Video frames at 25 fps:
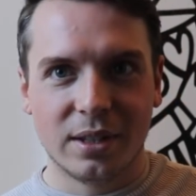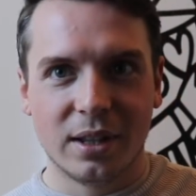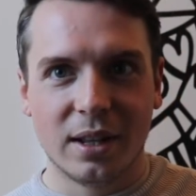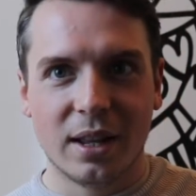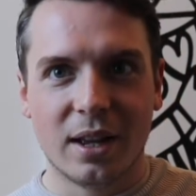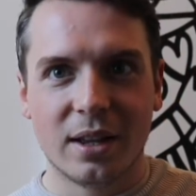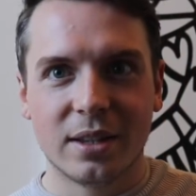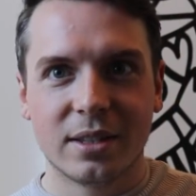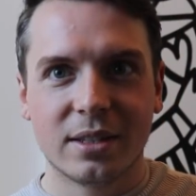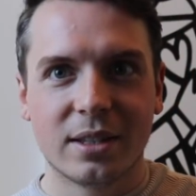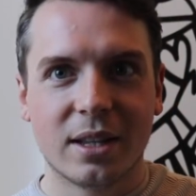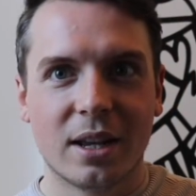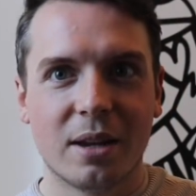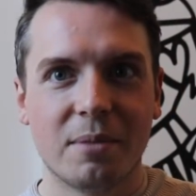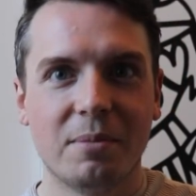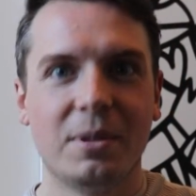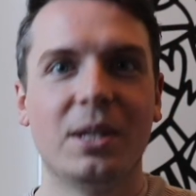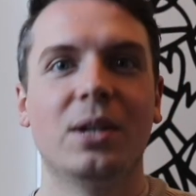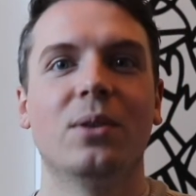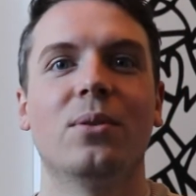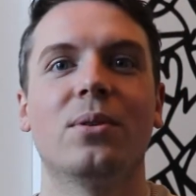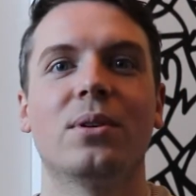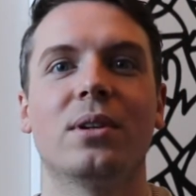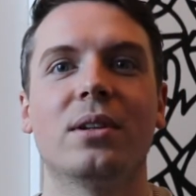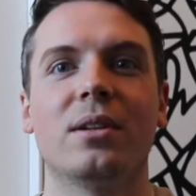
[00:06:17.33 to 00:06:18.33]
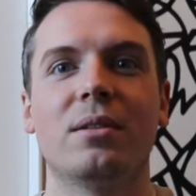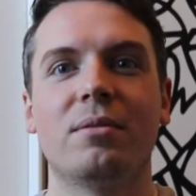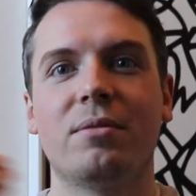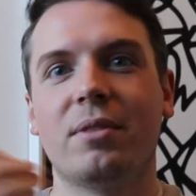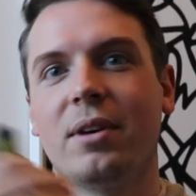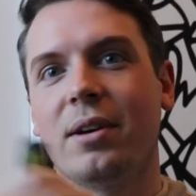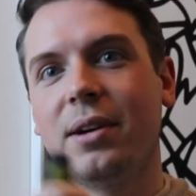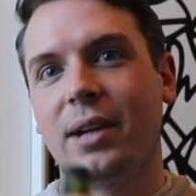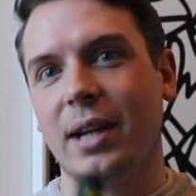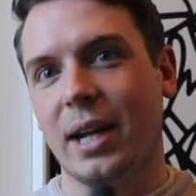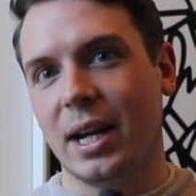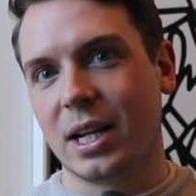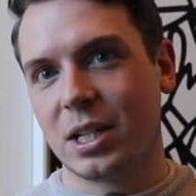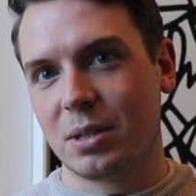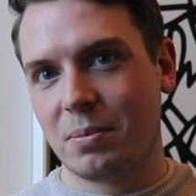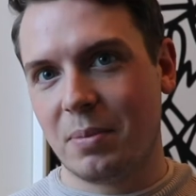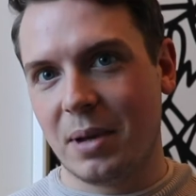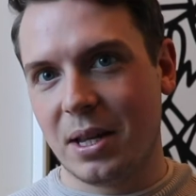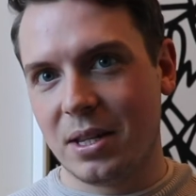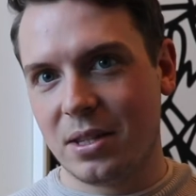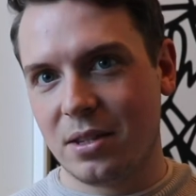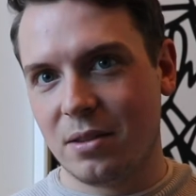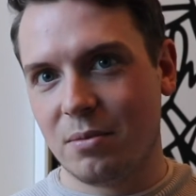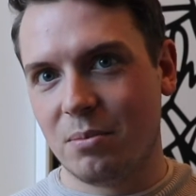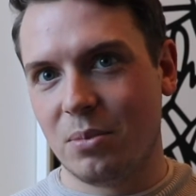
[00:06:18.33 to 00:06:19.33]
Last time he ordered a very
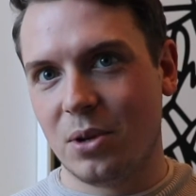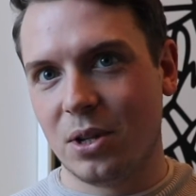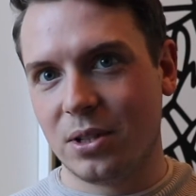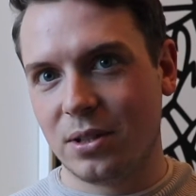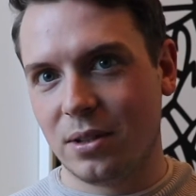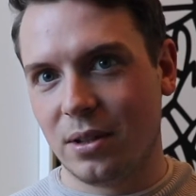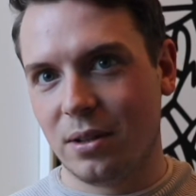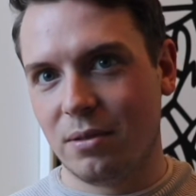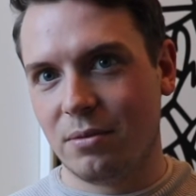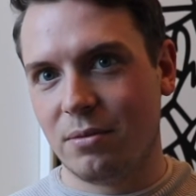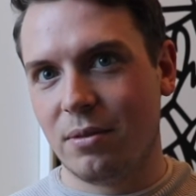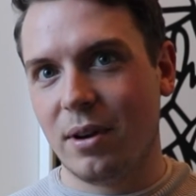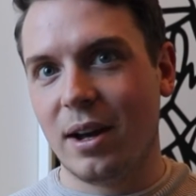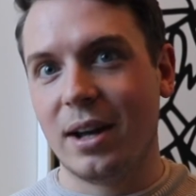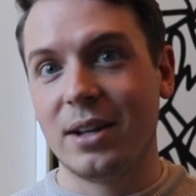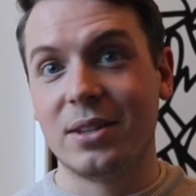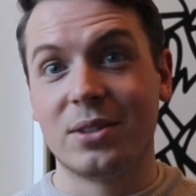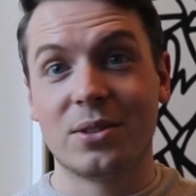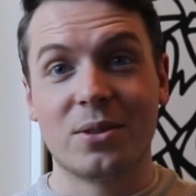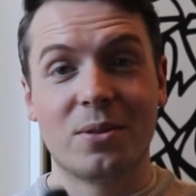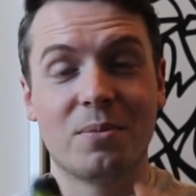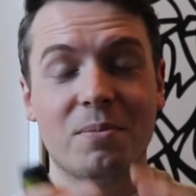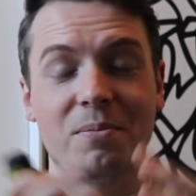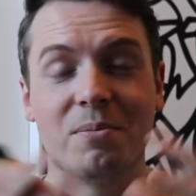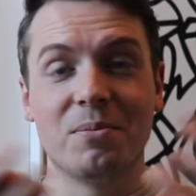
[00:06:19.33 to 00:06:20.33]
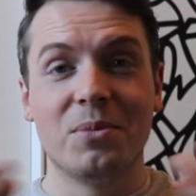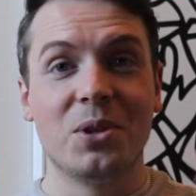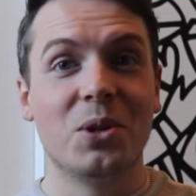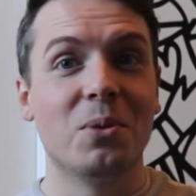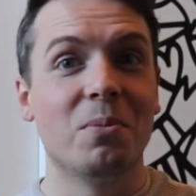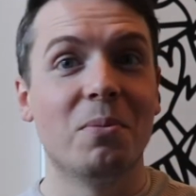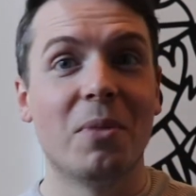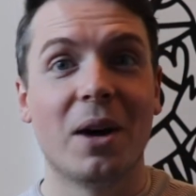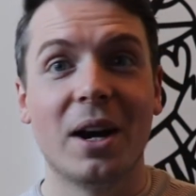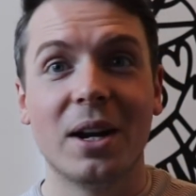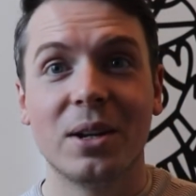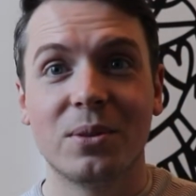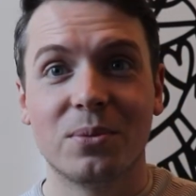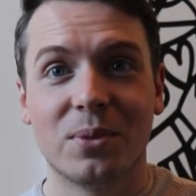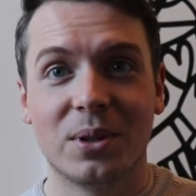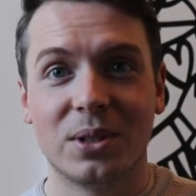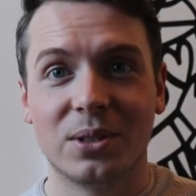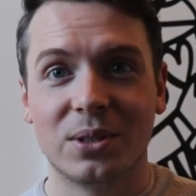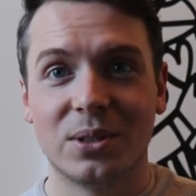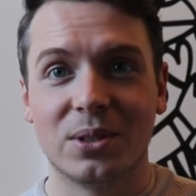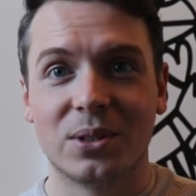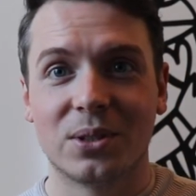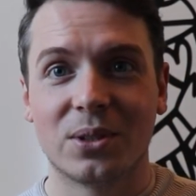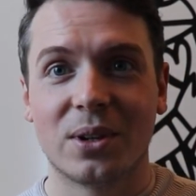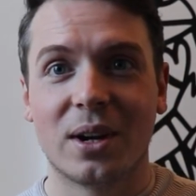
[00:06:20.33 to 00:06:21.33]
expensive bottle of wine, so you might want
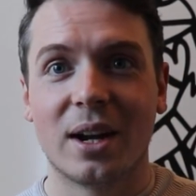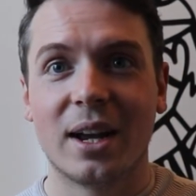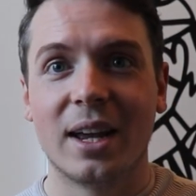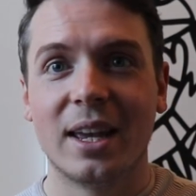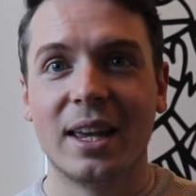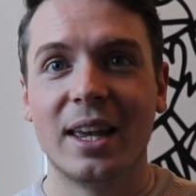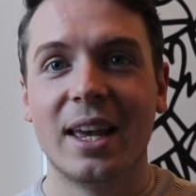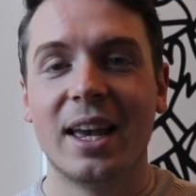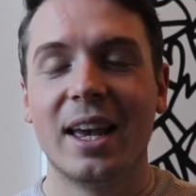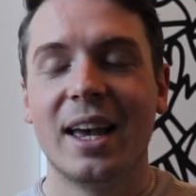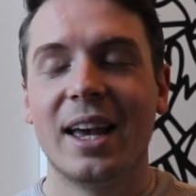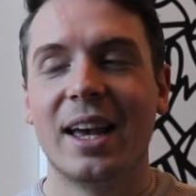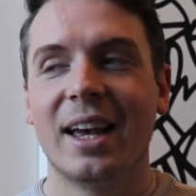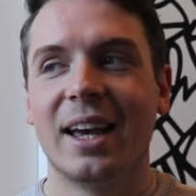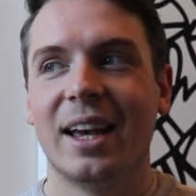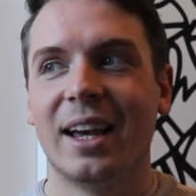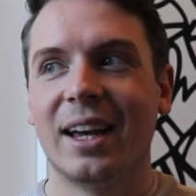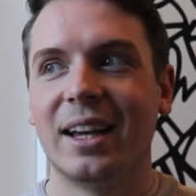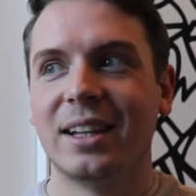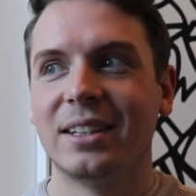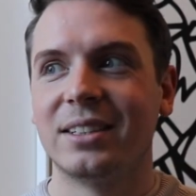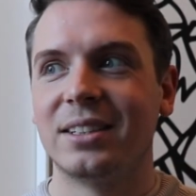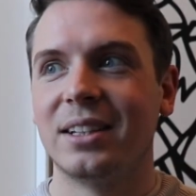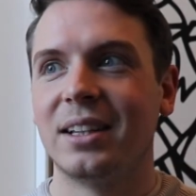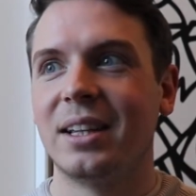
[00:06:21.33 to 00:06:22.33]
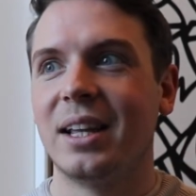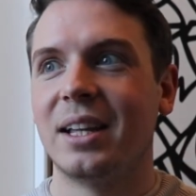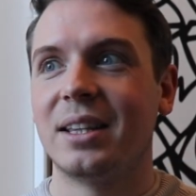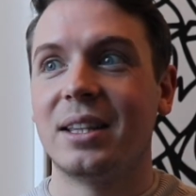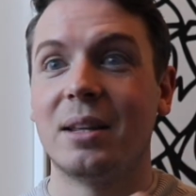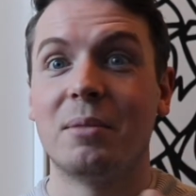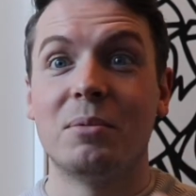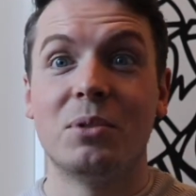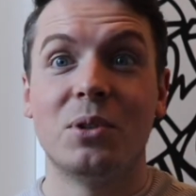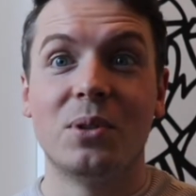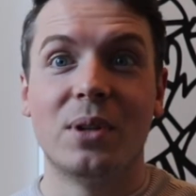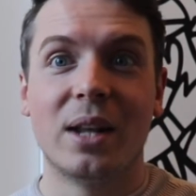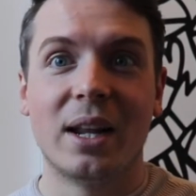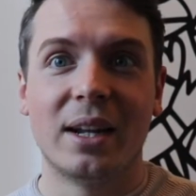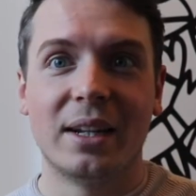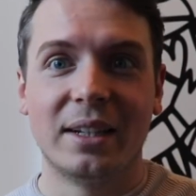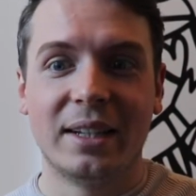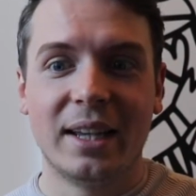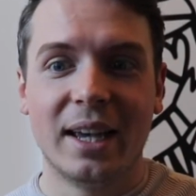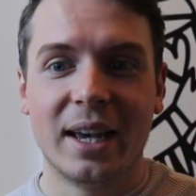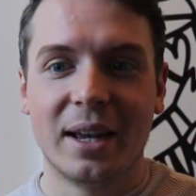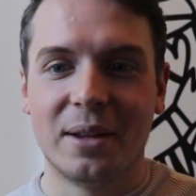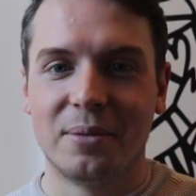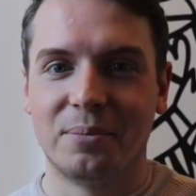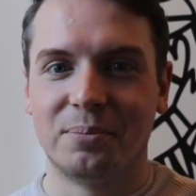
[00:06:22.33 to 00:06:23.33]
to try to let them do that
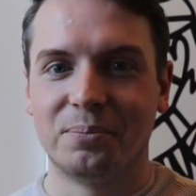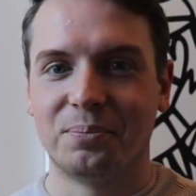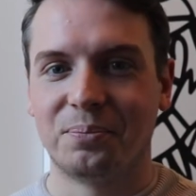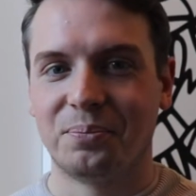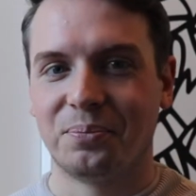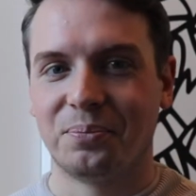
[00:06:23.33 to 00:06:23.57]
again.